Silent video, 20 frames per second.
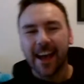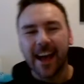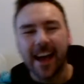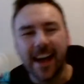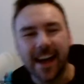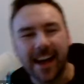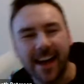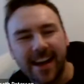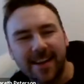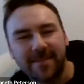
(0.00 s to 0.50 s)

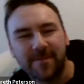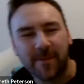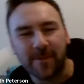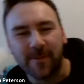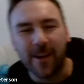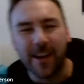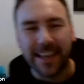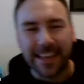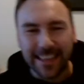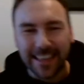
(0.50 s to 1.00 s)

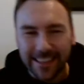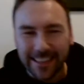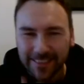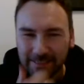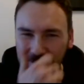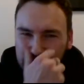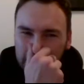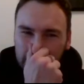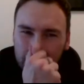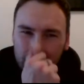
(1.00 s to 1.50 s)

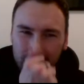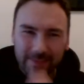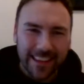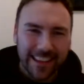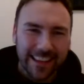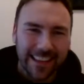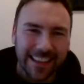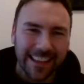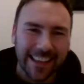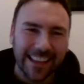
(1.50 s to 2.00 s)

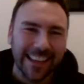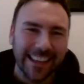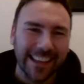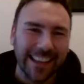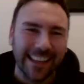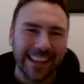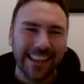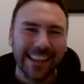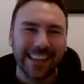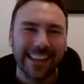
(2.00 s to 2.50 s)

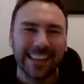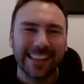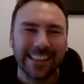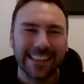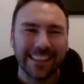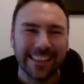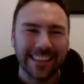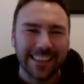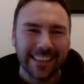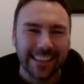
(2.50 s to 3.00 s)

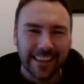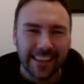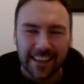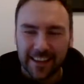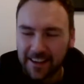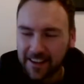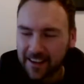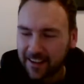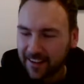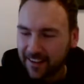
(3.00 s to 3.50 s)

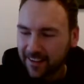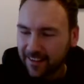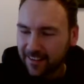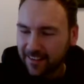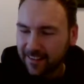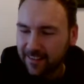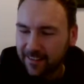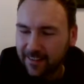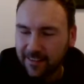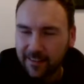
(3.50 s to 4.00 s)

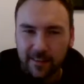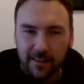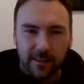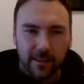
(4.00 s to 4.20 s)
No words are spoken by the person on screen.